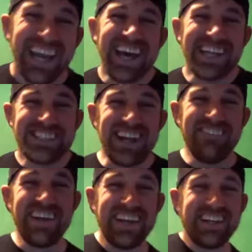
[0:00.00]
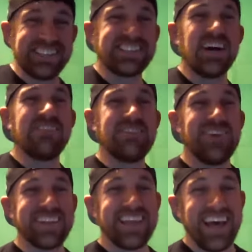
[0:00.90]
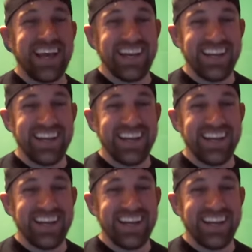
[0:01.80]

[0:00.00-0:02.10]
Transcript: that's what I mean. So tell me about that.